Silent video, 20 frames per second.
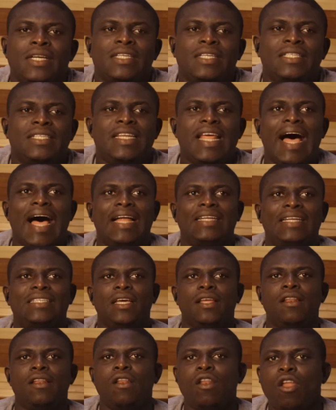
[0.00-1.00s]
that a
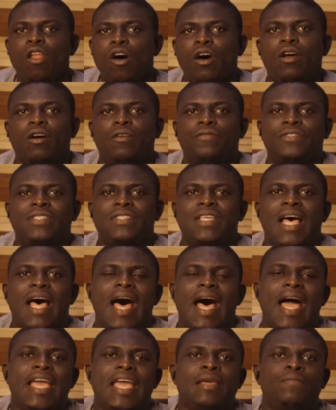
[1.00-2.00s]
lot of
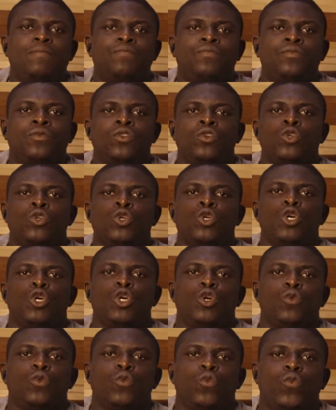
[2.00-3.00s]
time
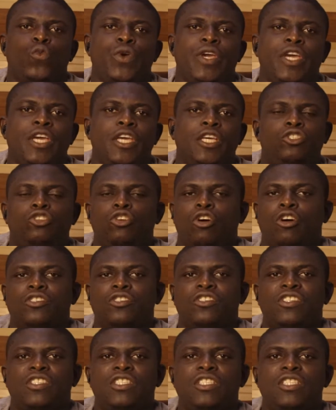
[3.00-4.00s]
we
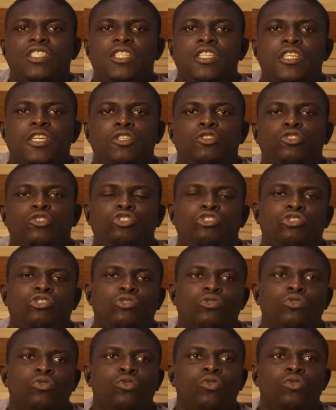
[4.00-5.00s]
just need
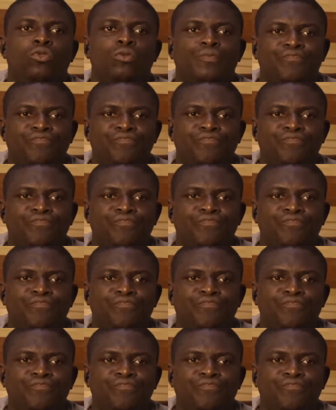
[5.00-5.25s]
to